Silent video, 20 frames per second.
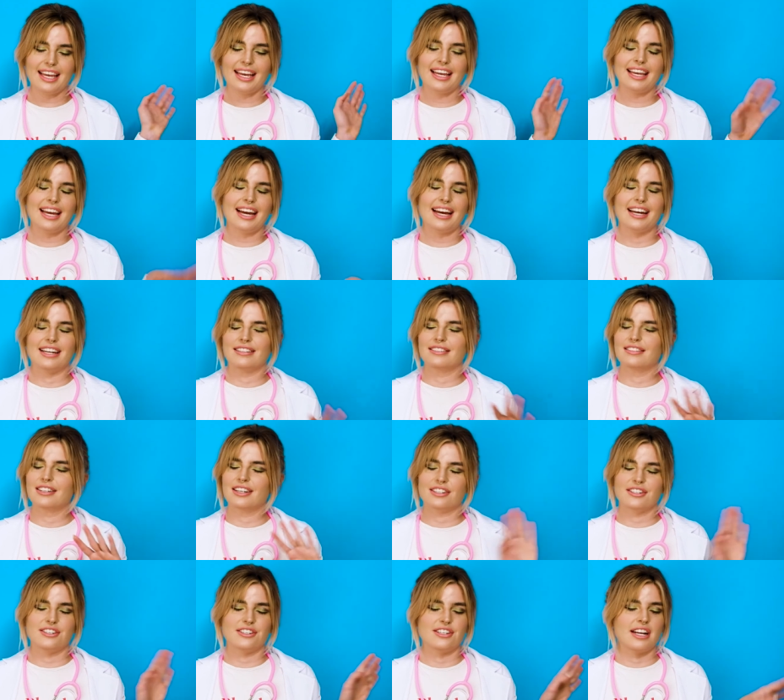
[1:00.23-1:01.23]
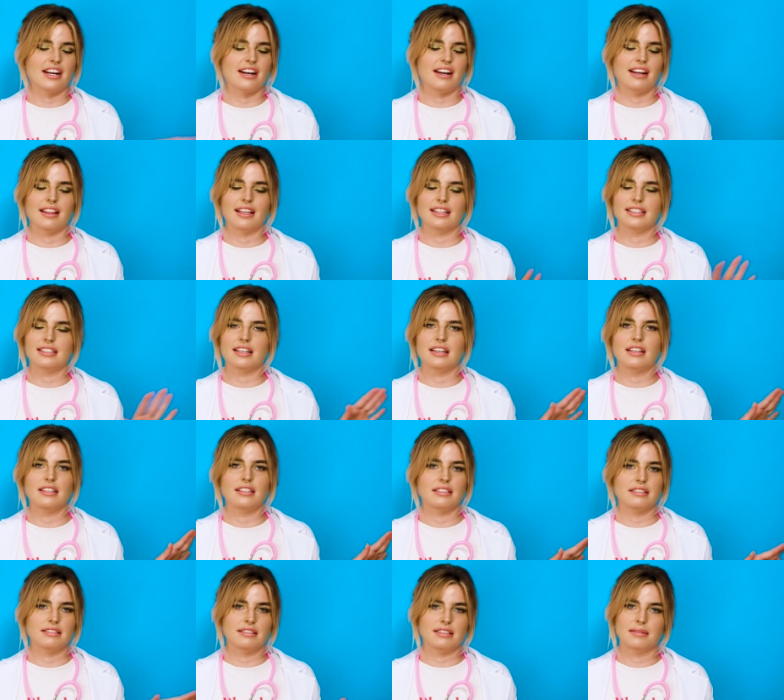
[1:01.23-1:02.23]
yeah, yeah, Dr. Terry, that's
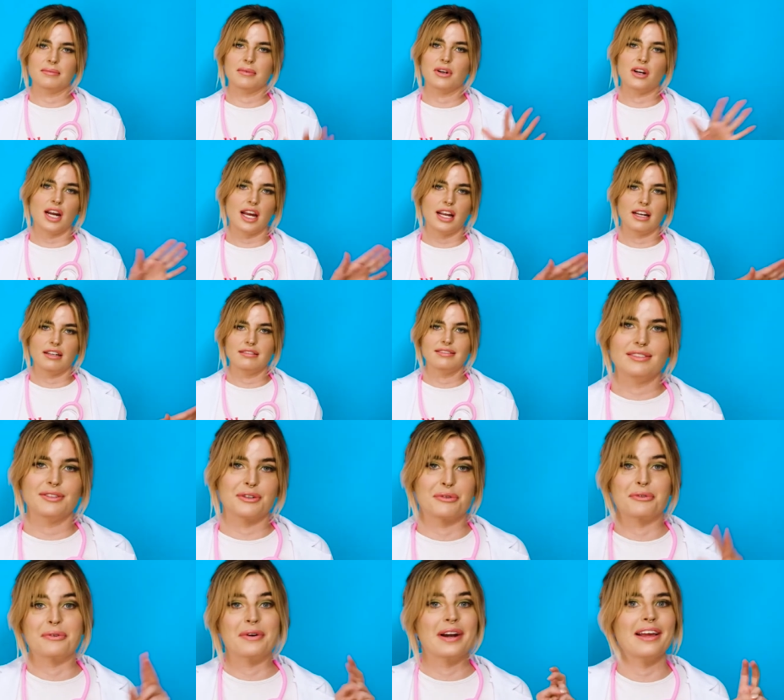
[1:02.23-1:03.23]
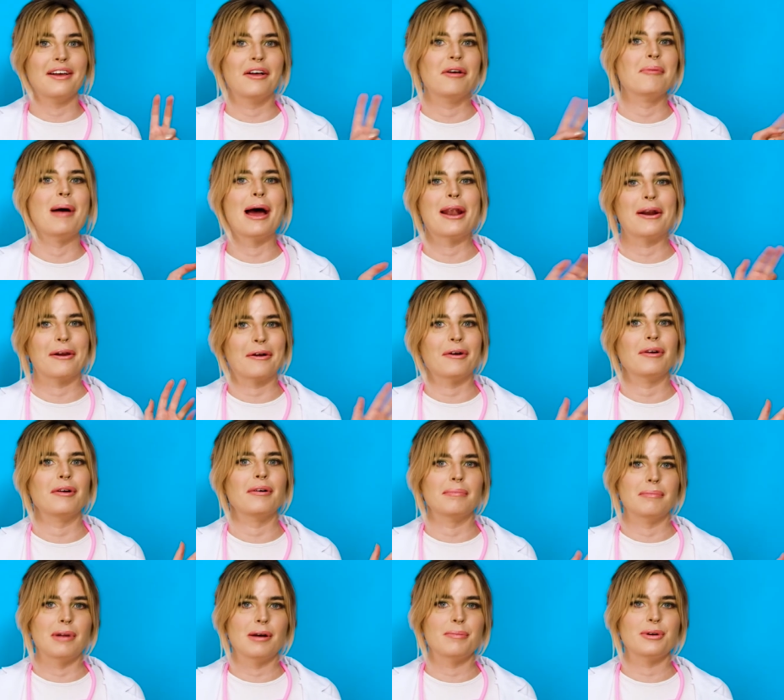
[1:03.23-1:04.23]
all some great real
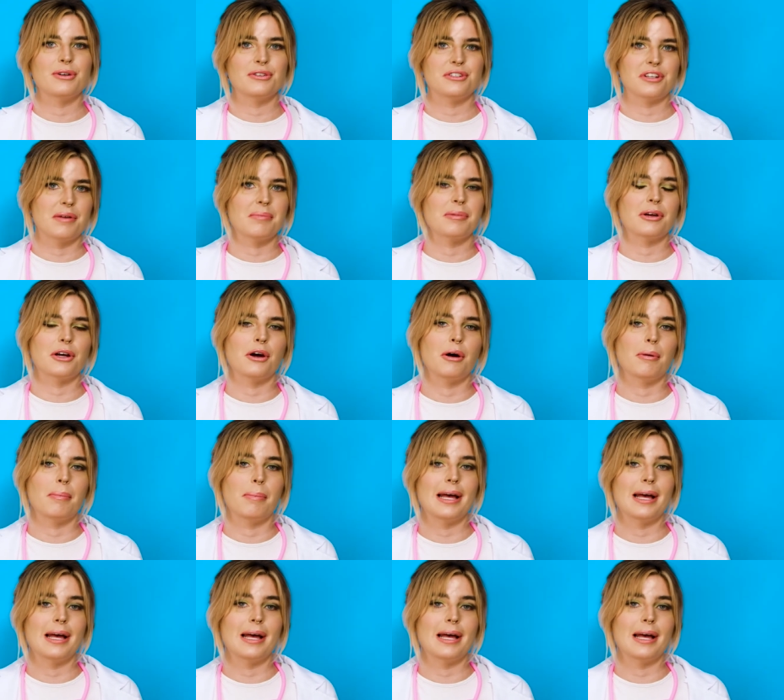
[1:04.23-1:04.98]
medical mumbo jumbo.